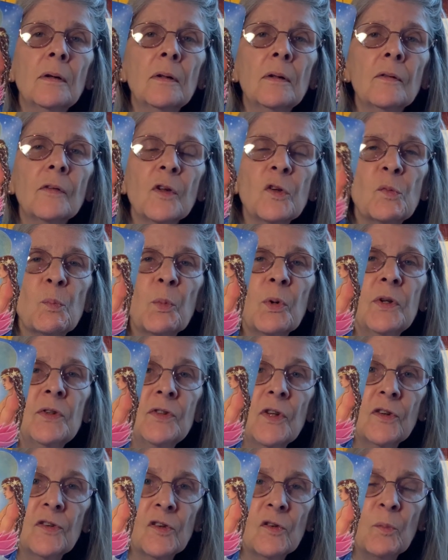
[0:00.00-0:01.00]
this
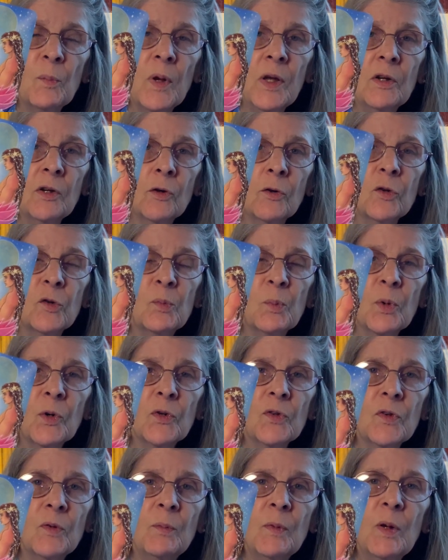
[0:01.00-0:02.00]
Princess of Pentacles
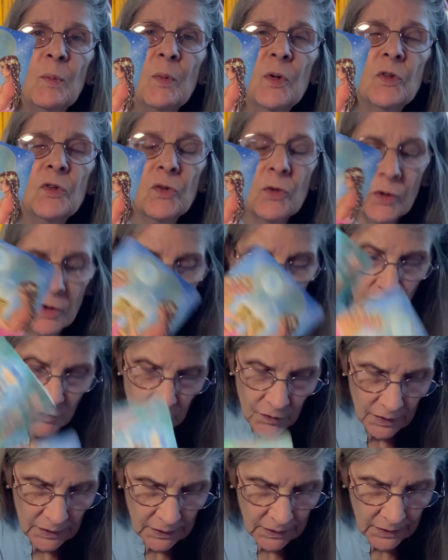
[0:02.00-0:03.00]
person, may be sort of,
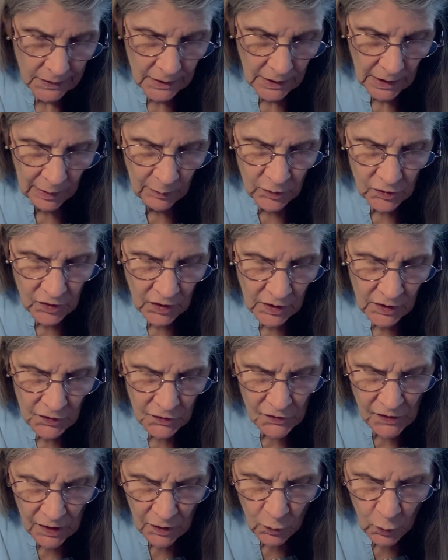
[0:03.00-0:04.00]
I was going to
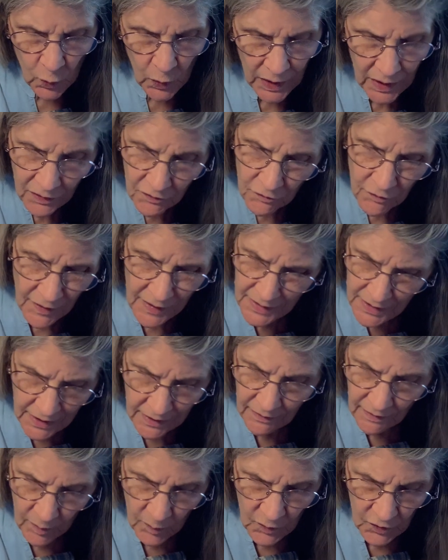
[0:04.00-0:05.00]
say
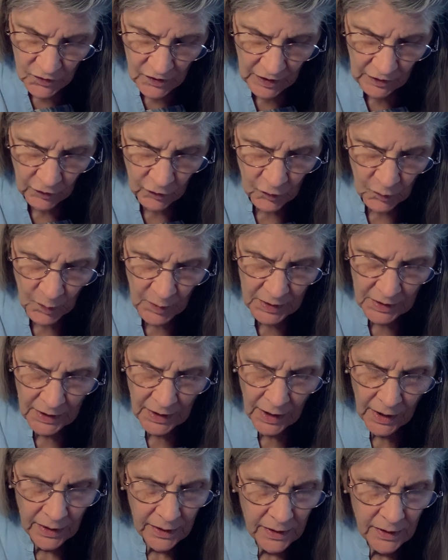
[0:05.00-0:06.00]
reinventing themselves, but
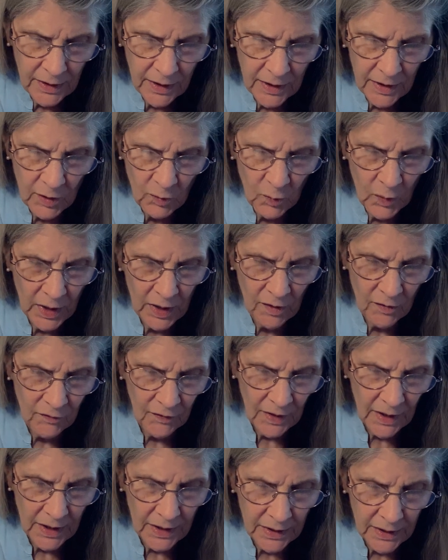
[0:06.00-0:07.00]
not in any way of
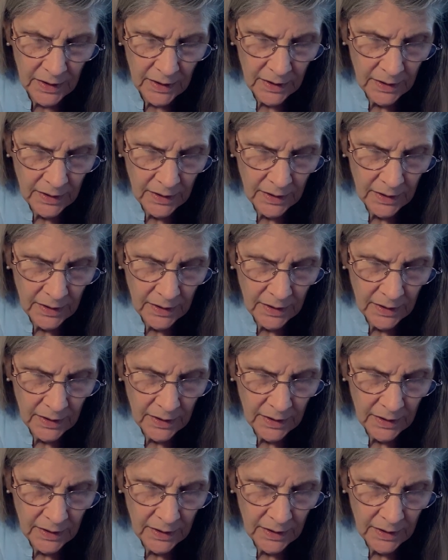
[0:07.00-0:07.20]
like,